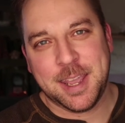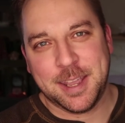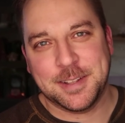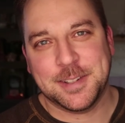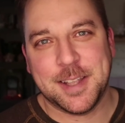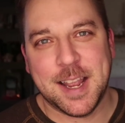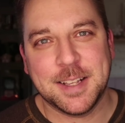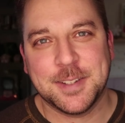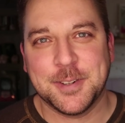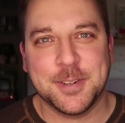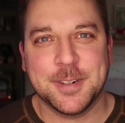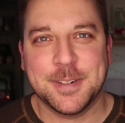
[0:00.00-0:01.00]
it's the
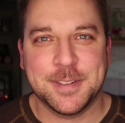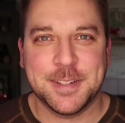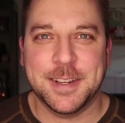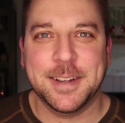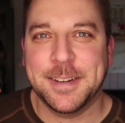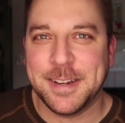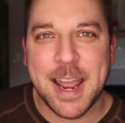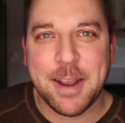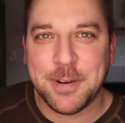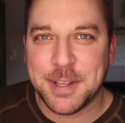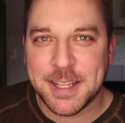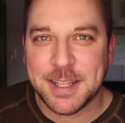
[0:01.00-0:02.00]
answer to
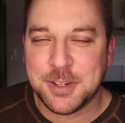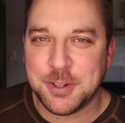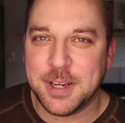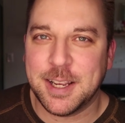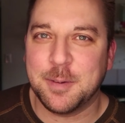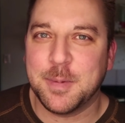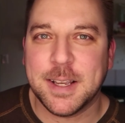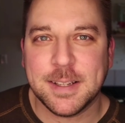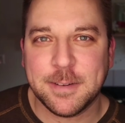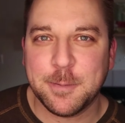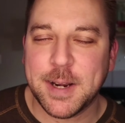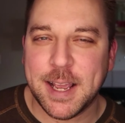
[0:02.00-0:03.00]
everything that you need,
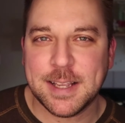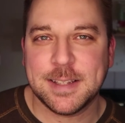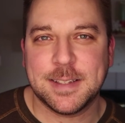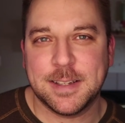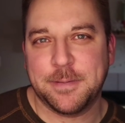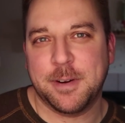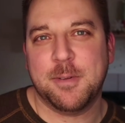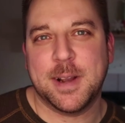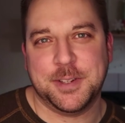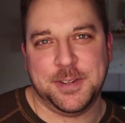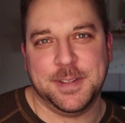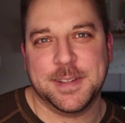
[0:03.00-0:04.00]
because everybody has different
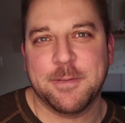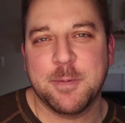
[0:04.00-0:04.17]
questions.